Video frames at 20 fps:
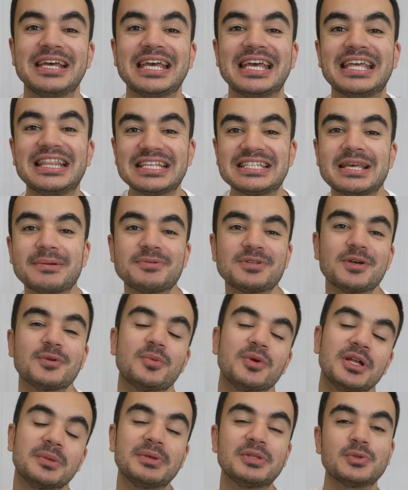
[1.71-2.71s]
In this episode,
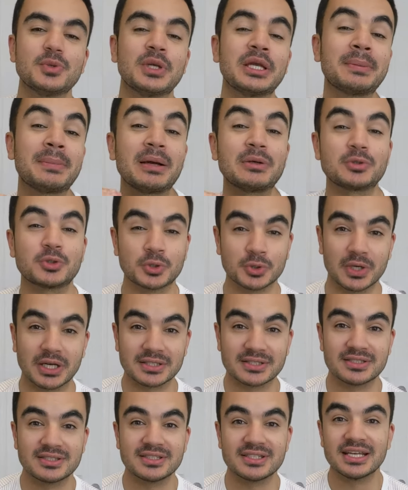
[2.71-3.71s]
we're going to be talking about
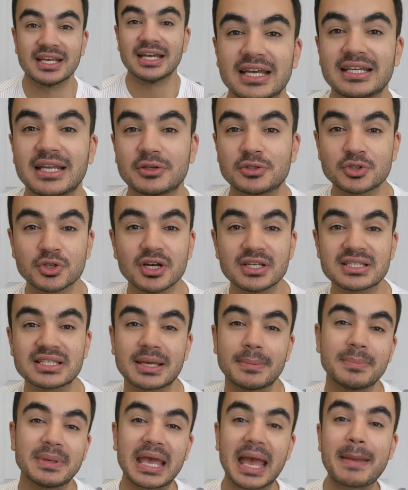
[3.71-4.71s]
trusts. Now, trusts
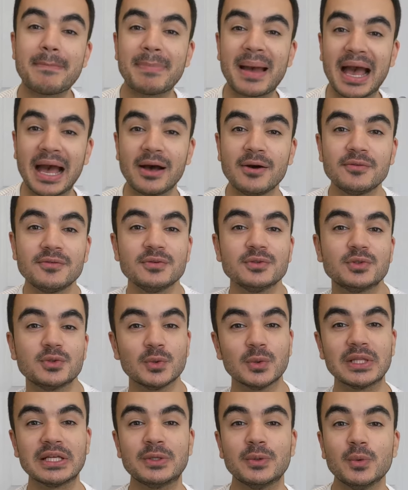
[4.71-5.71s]
can be a powerful
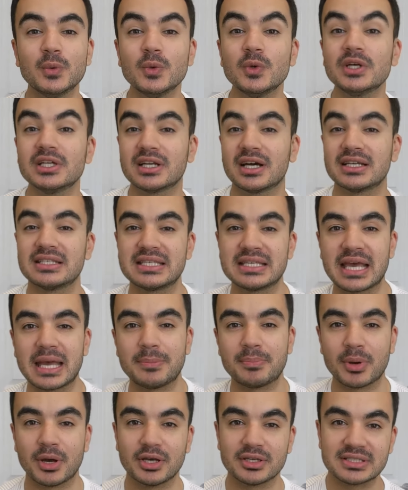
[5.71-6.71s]
tool in organizing a
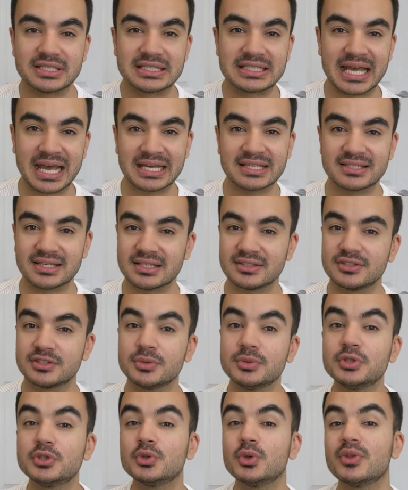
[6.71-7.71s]
person's assets to
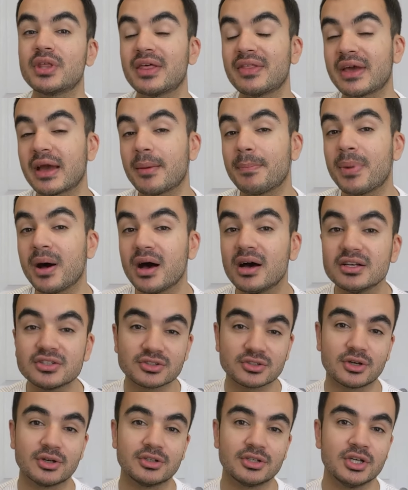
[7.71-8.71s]
ensure that they are
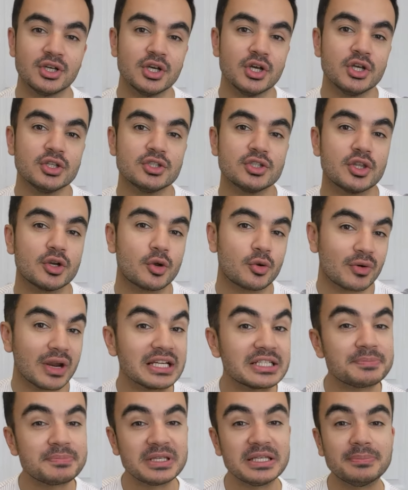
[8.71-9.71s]
passed on to the
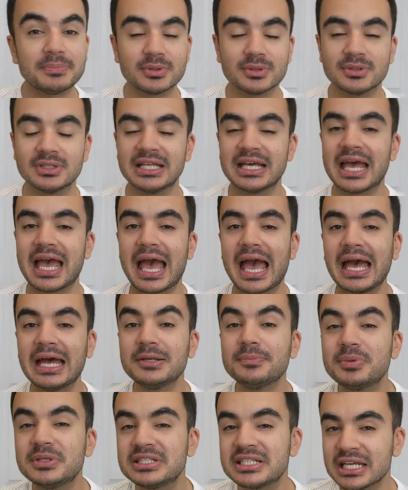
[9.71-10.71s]
correct people
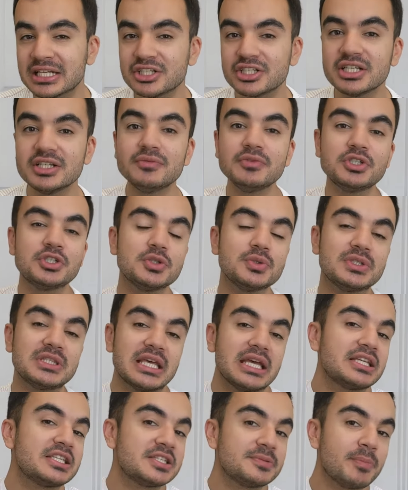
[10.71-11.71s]
and potentially reduce the
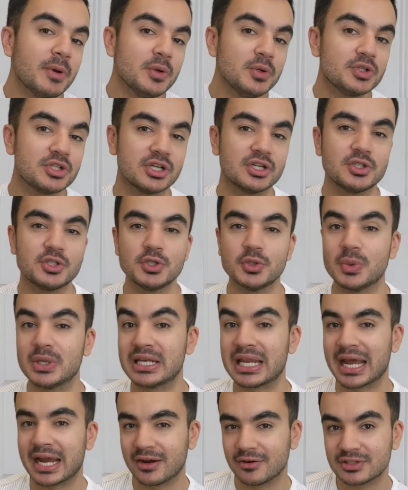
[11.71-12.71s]
exposure to
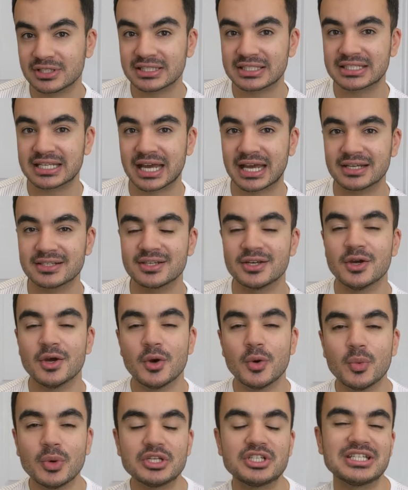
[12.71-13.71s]
inheritance tax,
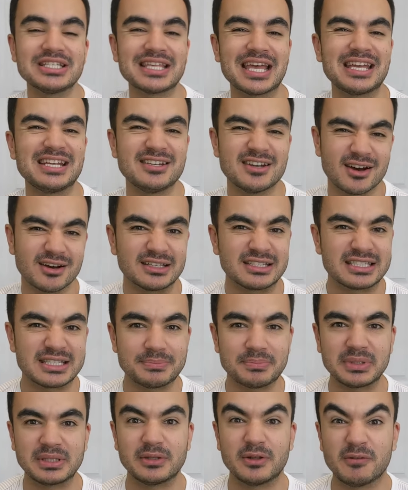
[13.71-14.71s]
which is a nasty
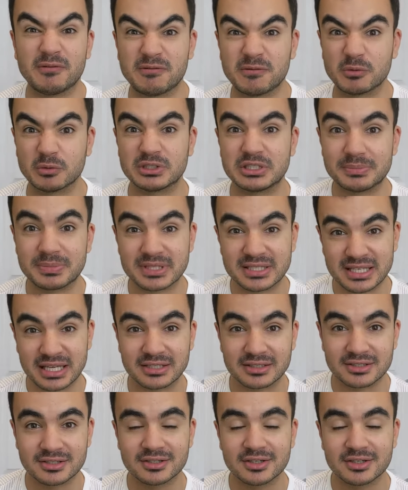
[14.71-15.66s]
bill of 40%.